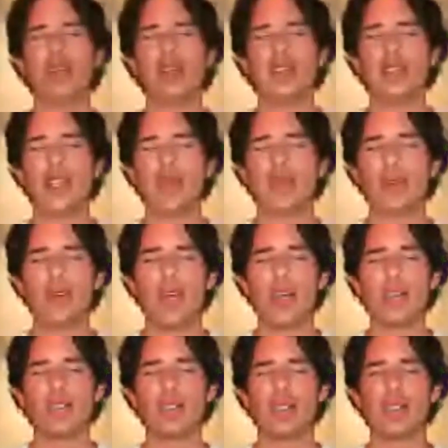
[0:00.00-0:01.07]
As I
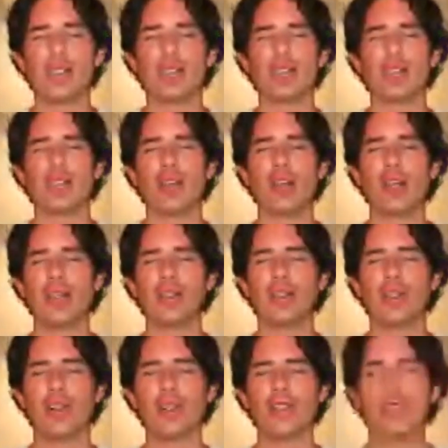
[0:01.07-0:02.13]
pronounce it, I
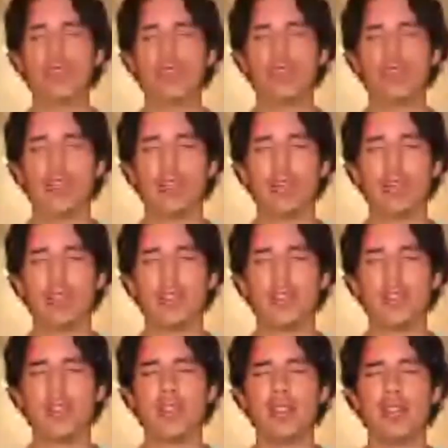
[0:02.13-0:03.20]
start to feel the
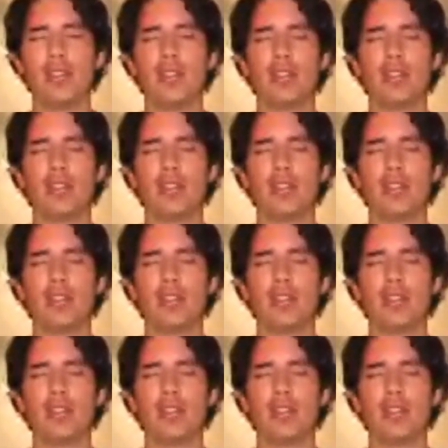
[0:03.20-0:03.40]
seed,